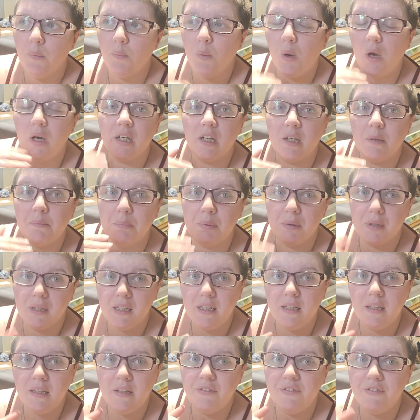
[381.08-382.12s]
want to
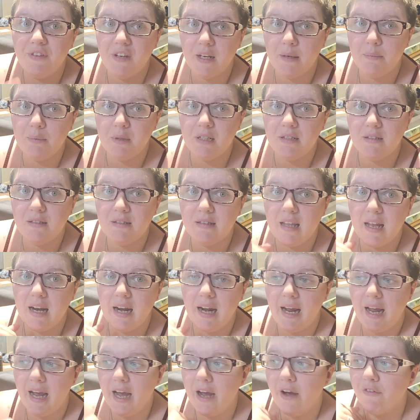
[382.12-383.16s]
complete the families that
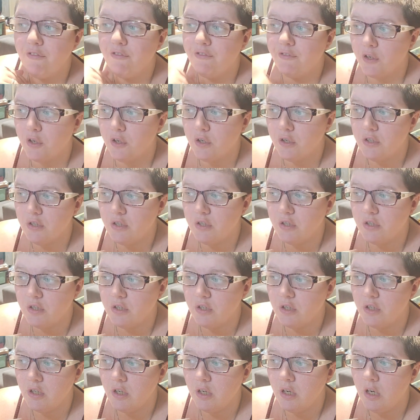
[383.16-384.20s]
I have first.
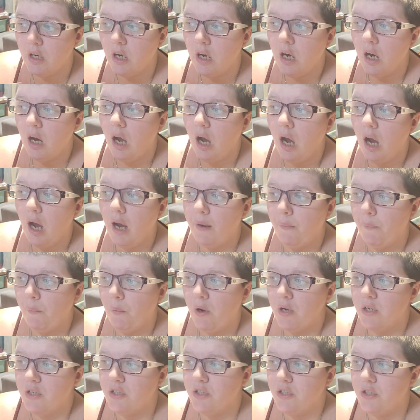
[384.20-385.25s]
I
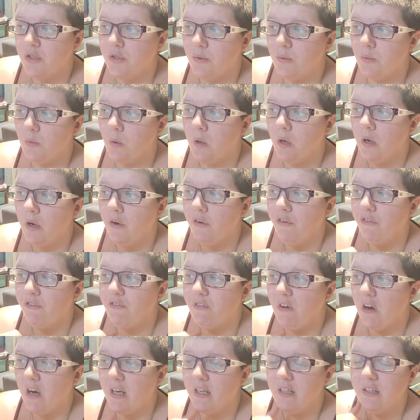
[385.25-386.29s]
want to
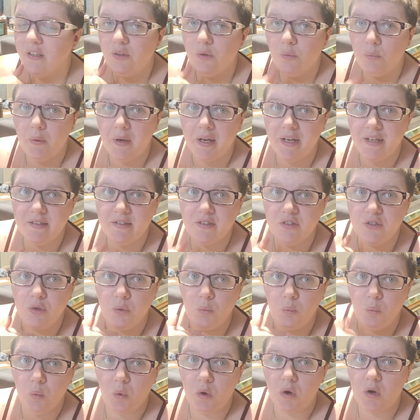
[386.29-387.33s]
find the ways to
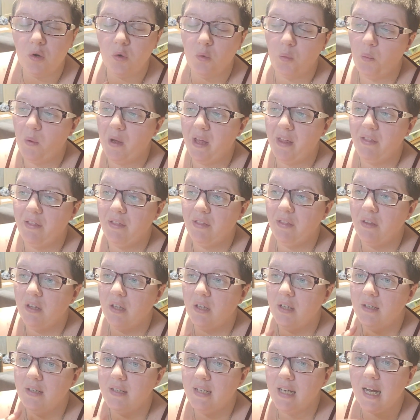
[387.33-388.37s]
work with
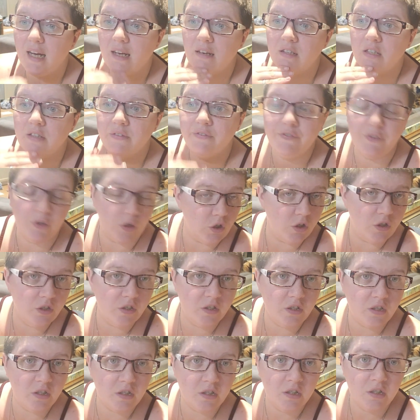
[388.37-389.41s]
decks
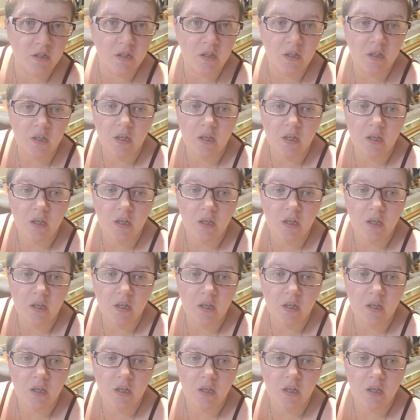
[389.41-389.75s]
first.